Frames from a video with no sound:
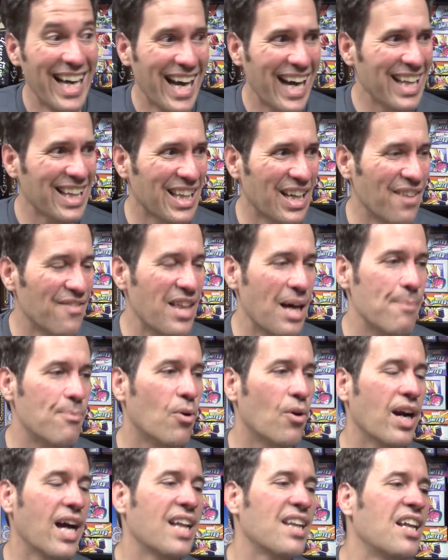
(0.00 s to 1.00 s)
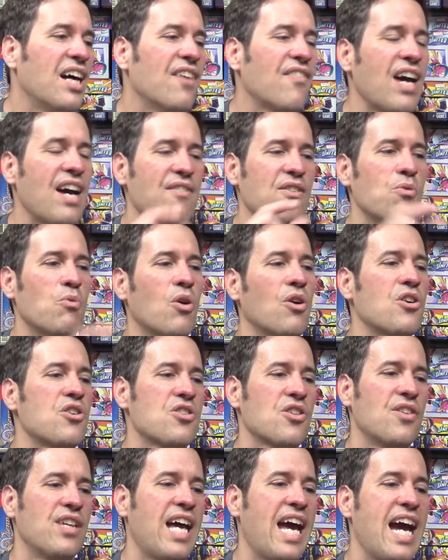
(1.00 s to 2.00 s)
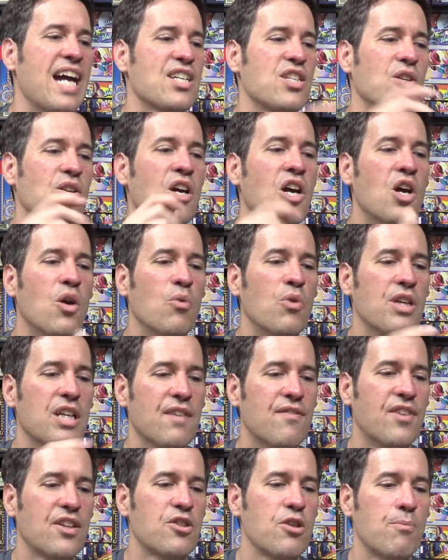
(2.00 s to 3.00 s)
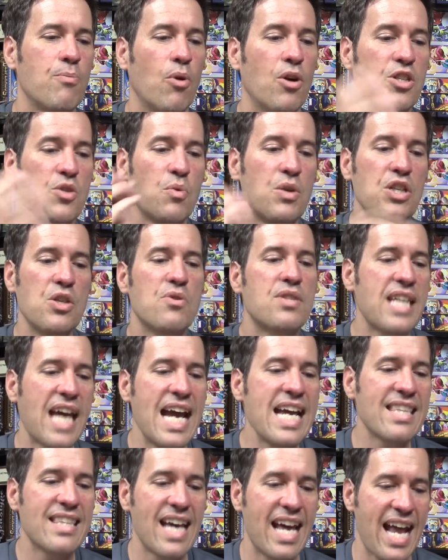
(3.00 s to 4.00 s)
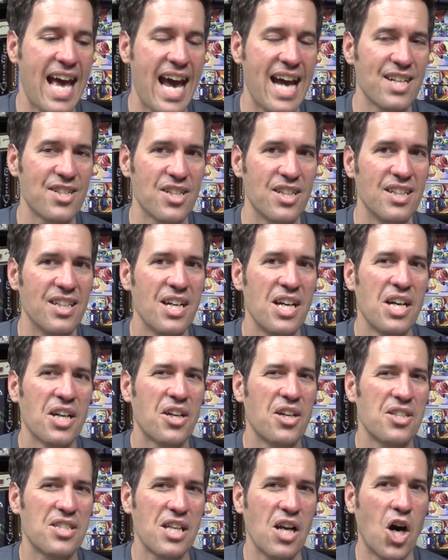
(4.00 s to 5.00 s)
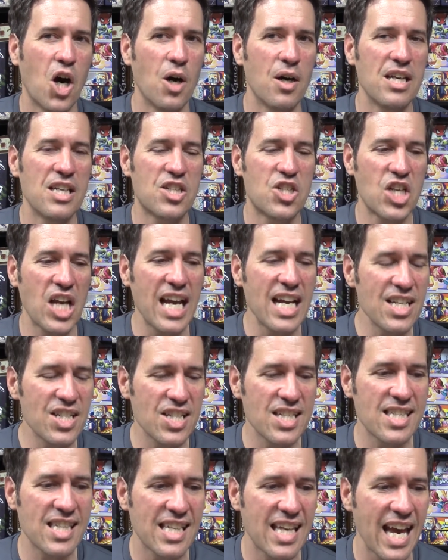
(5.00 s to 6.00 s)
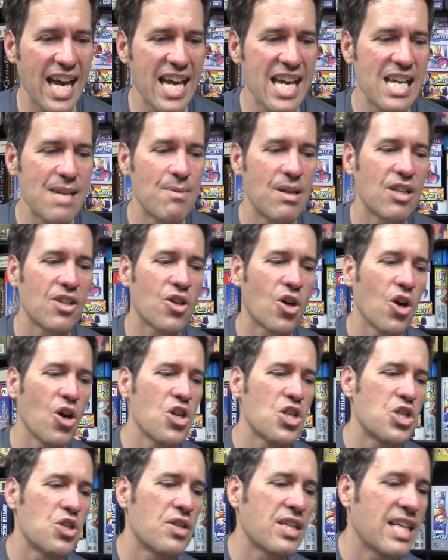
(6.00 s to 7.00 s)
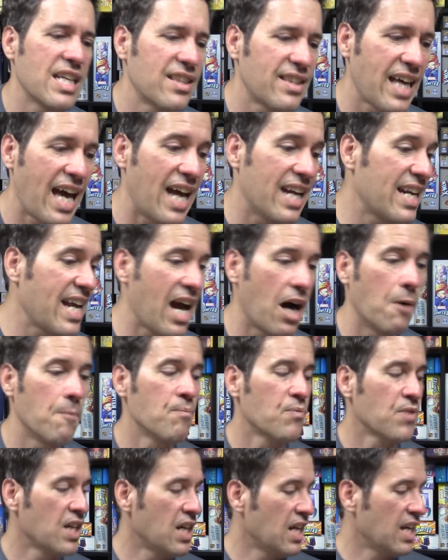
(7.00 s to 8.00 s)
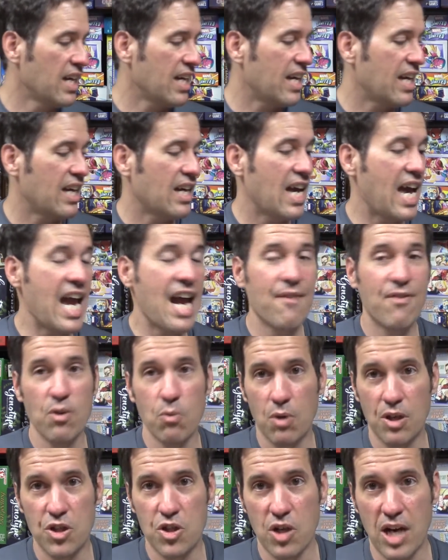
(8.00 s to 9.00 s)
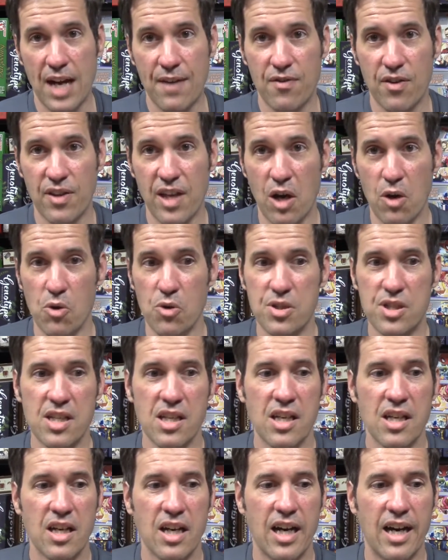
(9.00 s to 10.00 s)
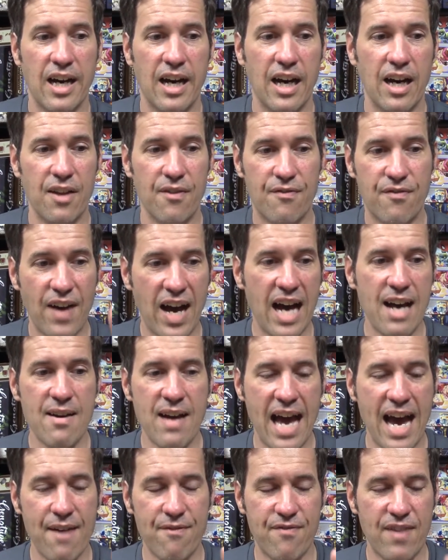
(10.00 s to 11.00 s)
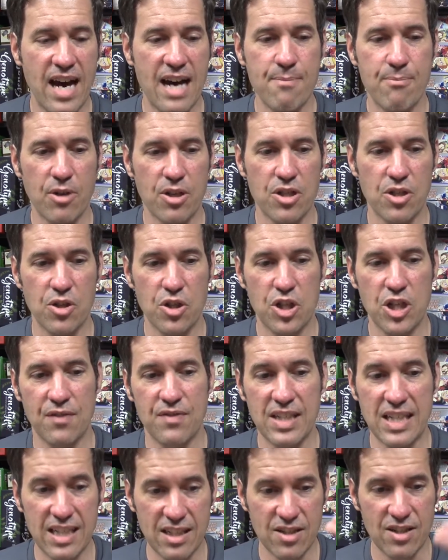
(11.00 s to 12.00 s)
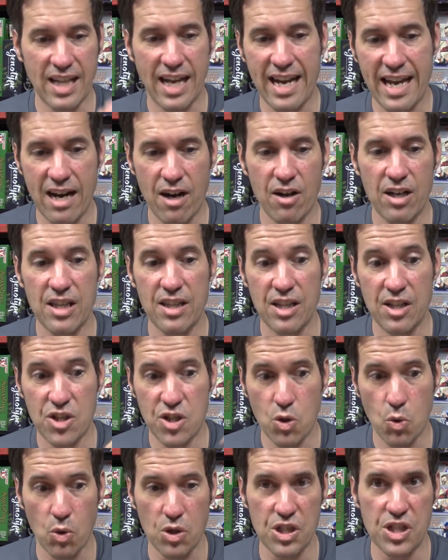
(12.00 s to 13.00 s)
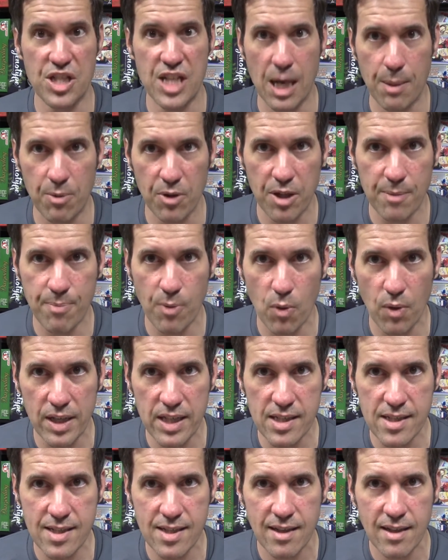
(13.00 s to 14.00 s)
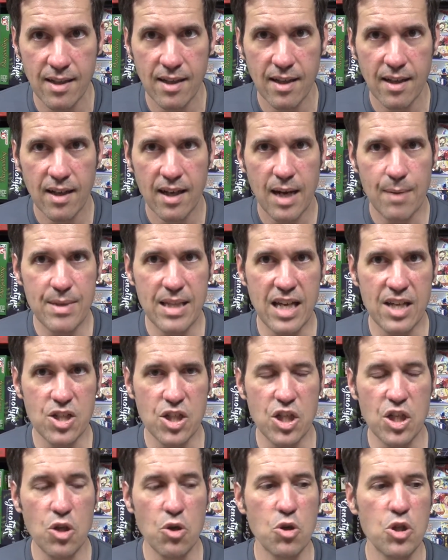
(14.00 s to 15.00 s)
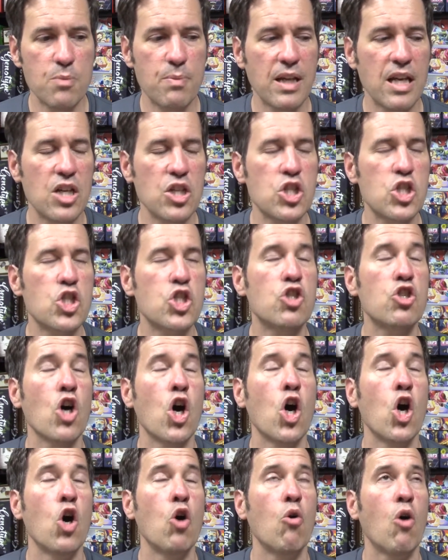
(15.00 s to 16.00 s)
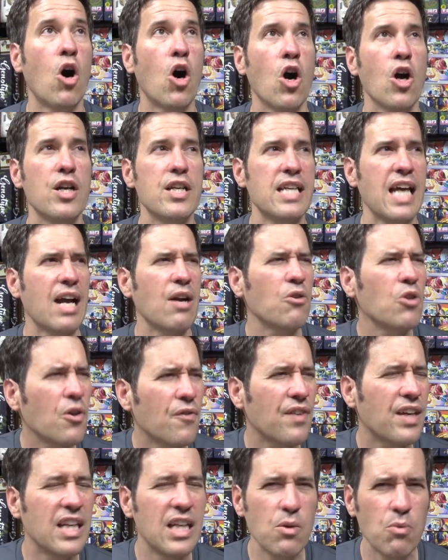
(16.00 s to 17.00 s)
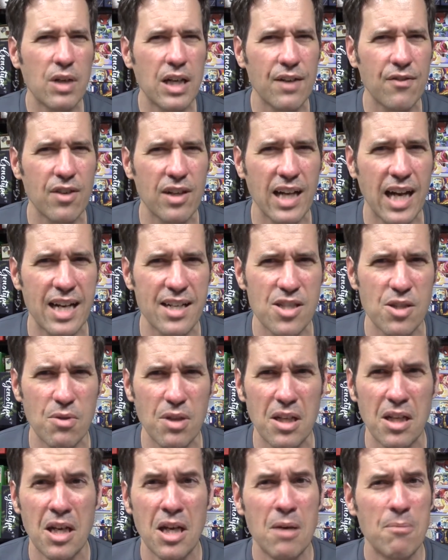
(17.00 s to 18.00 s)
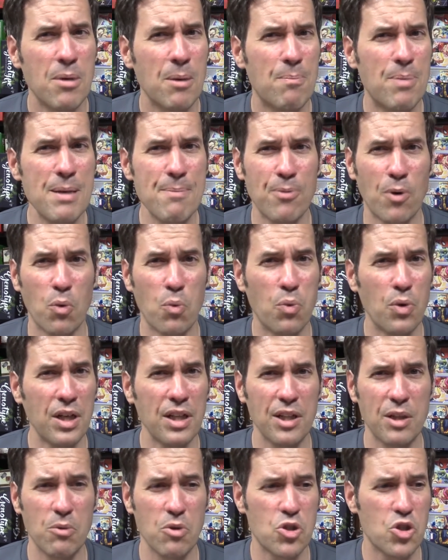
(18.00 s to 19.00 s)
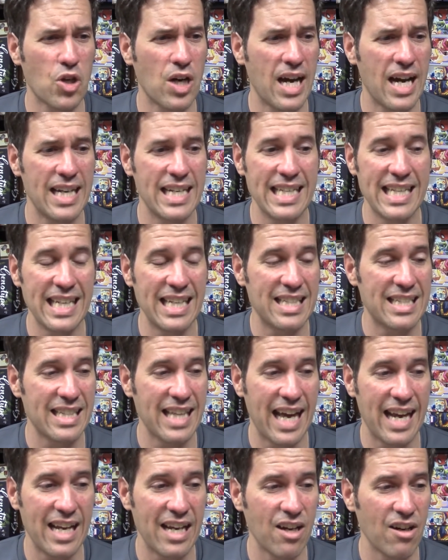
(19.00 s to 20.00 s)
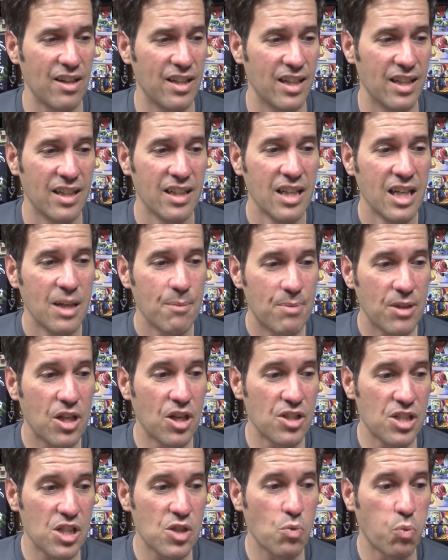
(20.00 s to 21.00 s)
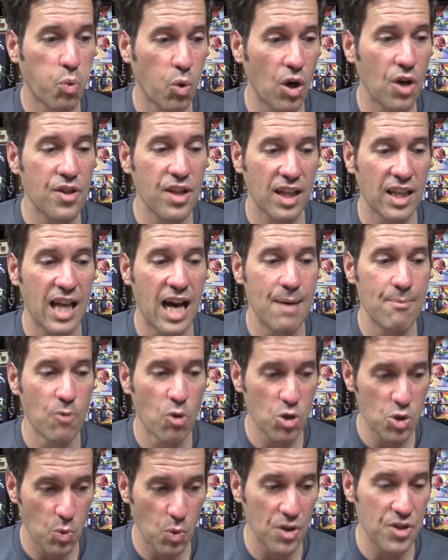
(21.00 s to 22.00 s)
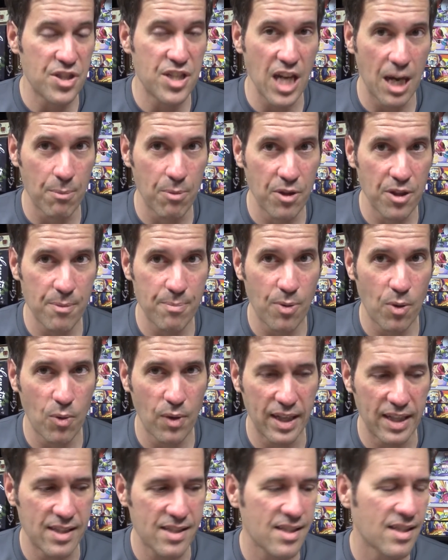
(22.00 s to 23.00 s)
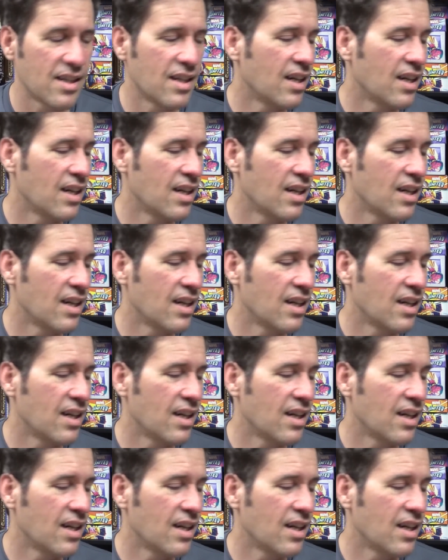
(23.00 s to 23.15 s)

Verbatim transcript: I love that board. I love having workers on the action where you get victory points when you take that action because it, all, it changes the game and encourages you to get that. Now, everyone tried for those. Uh, five, have five books on your shelf to get into that area that scores double the points I mean, that's huge, but that is so hard. To, I don't know if anyone ever got to it, but people really were trying to get to that area because it's worth a lot more. It's worth double the points.